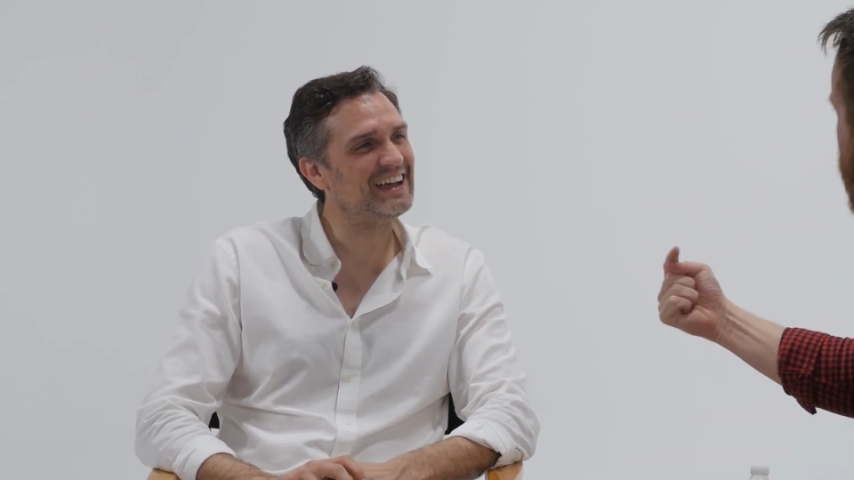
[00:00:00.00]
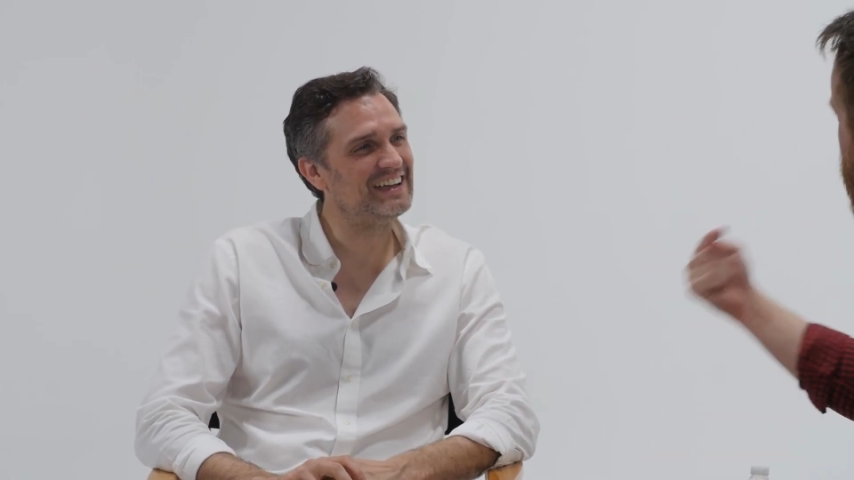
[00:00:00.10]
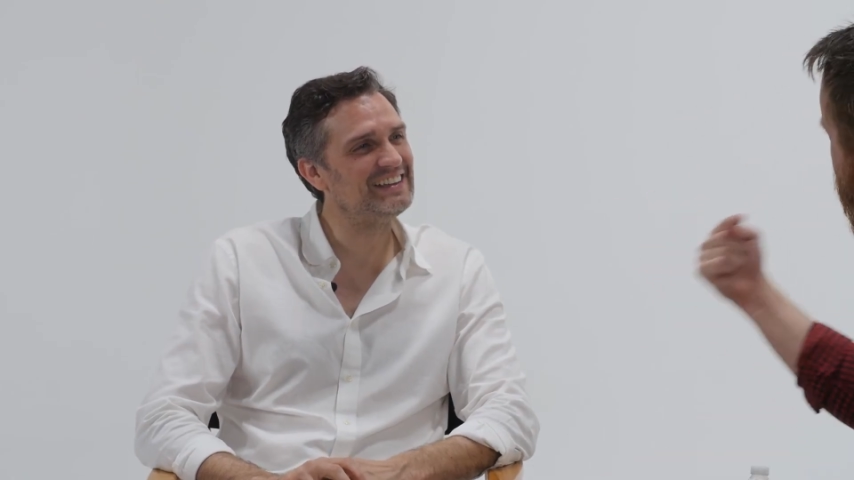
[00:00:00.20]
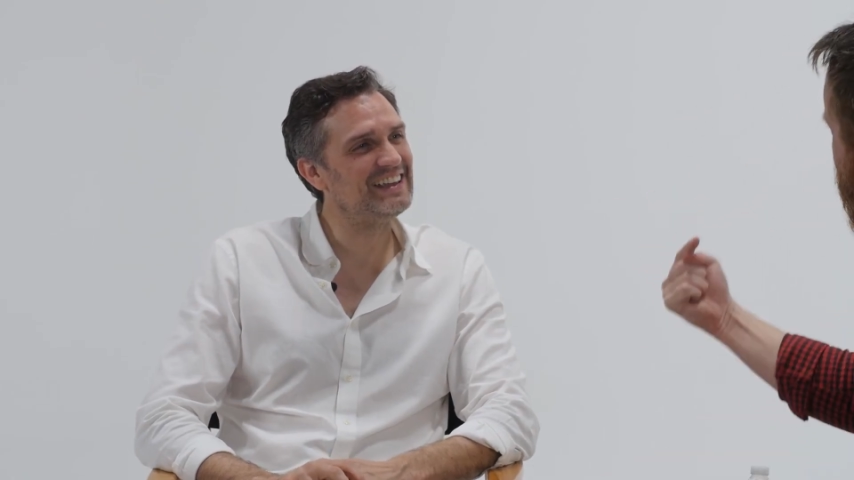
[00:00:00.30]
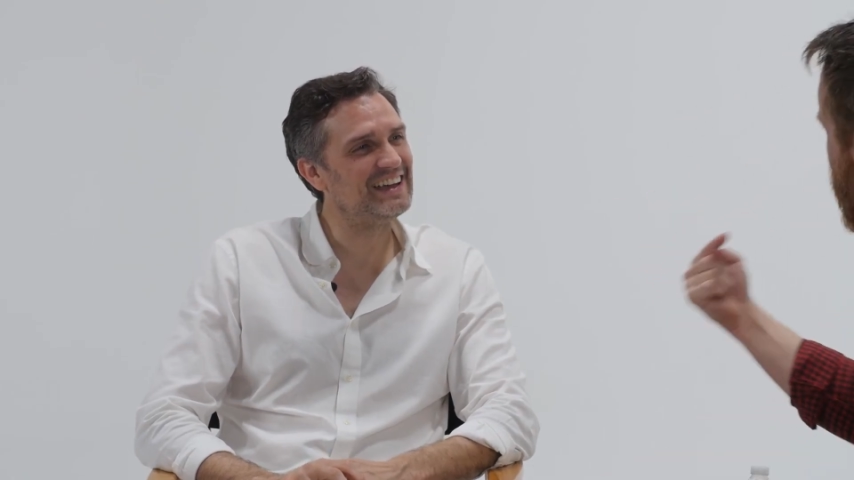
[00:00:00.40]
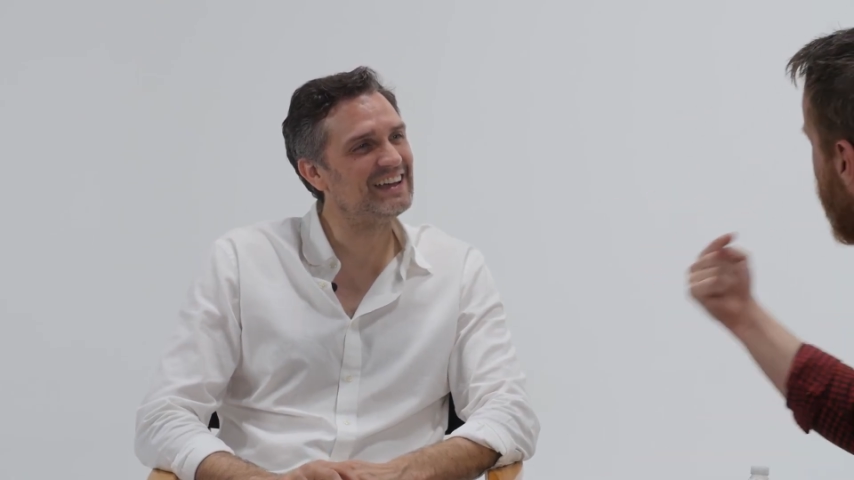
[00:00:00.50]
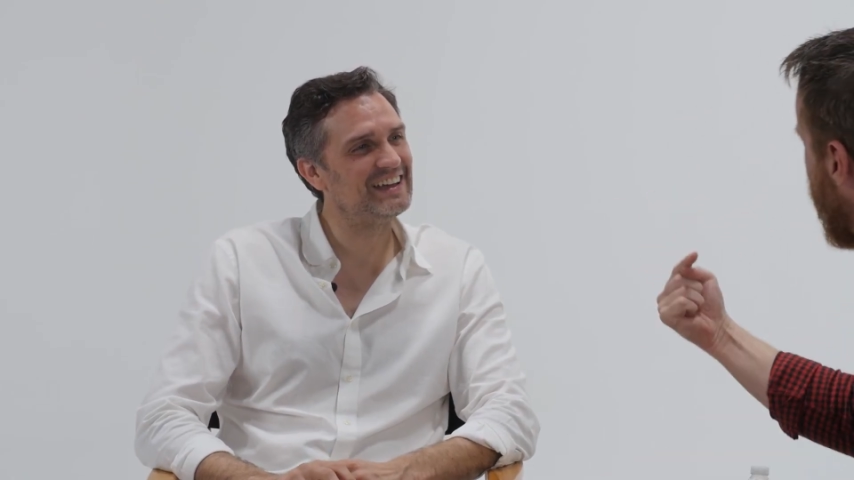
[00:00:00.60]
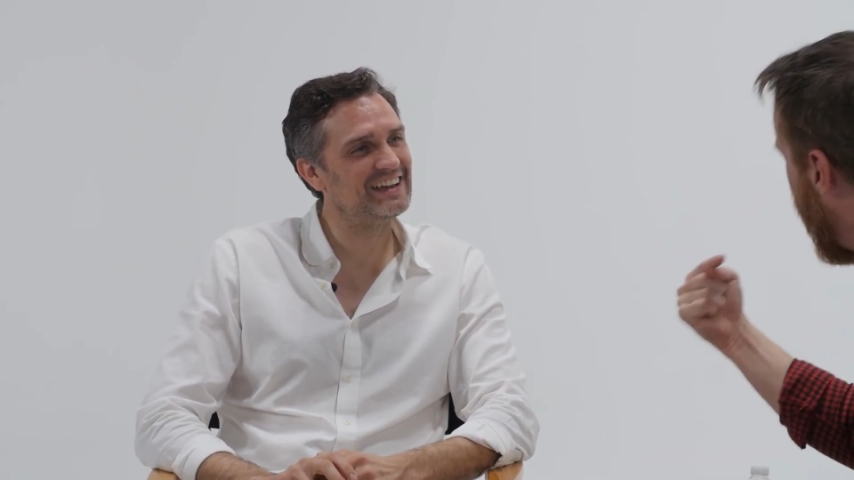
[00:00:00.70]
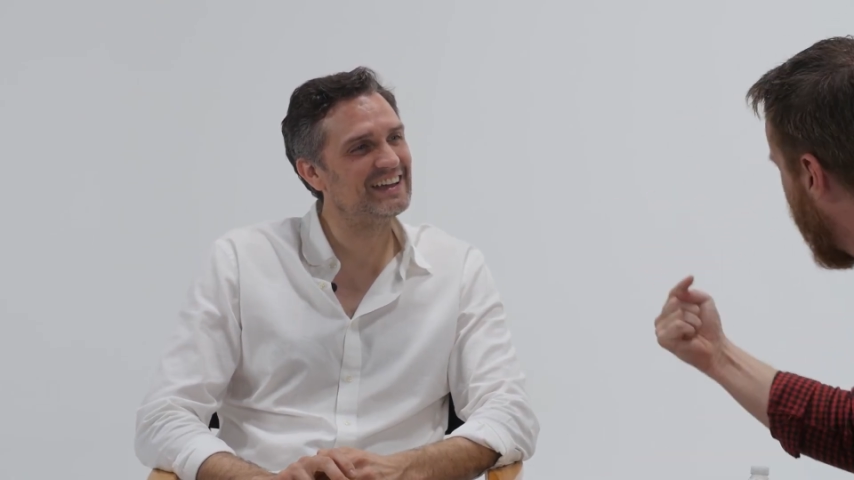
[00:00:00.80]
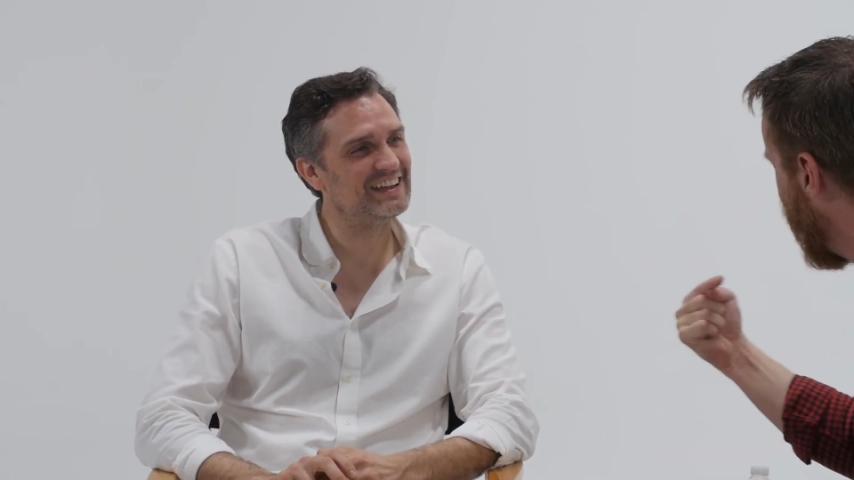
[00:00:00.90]
you need to be
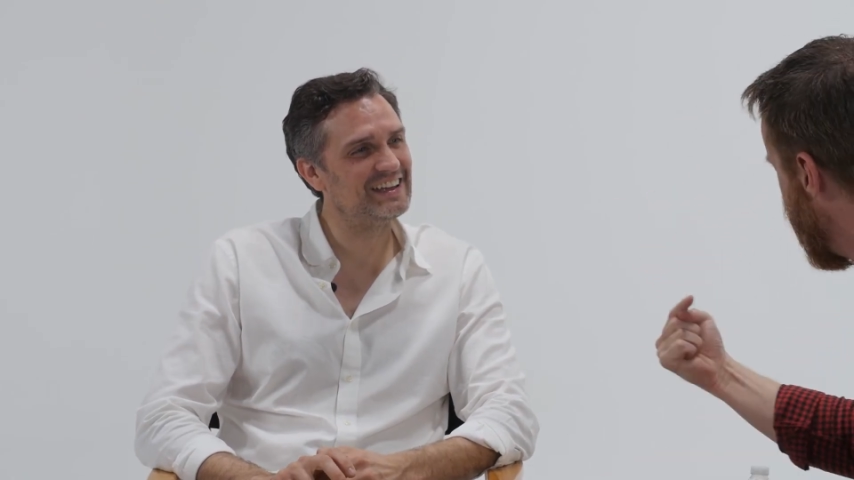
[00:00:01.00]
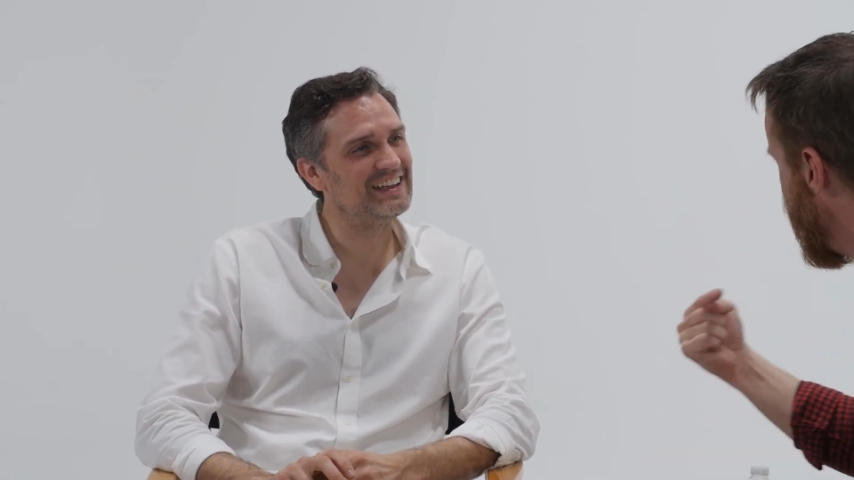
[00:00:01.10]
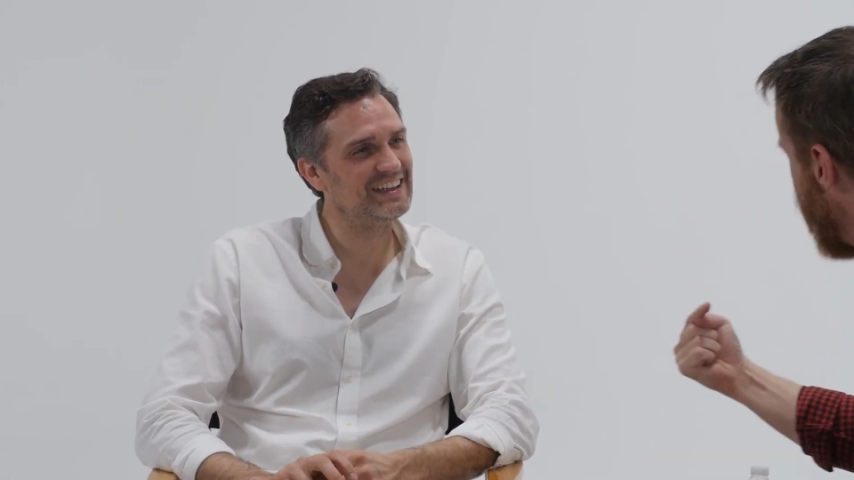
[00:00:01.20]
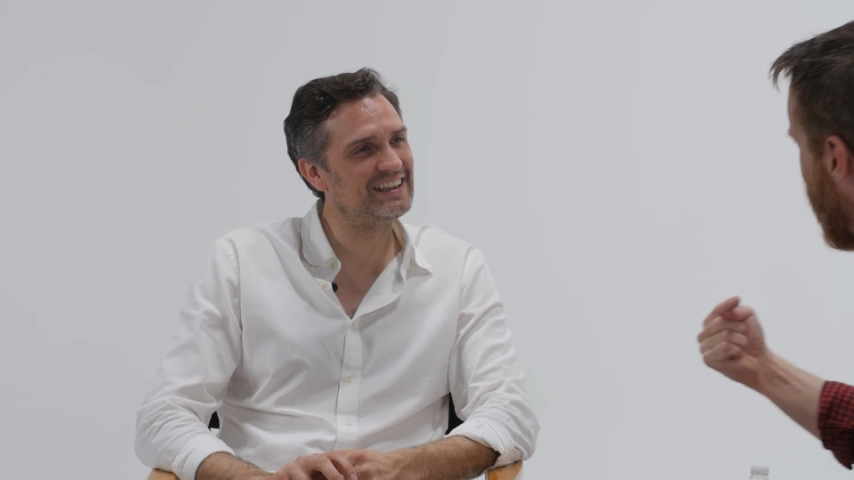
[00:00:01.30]
talking to me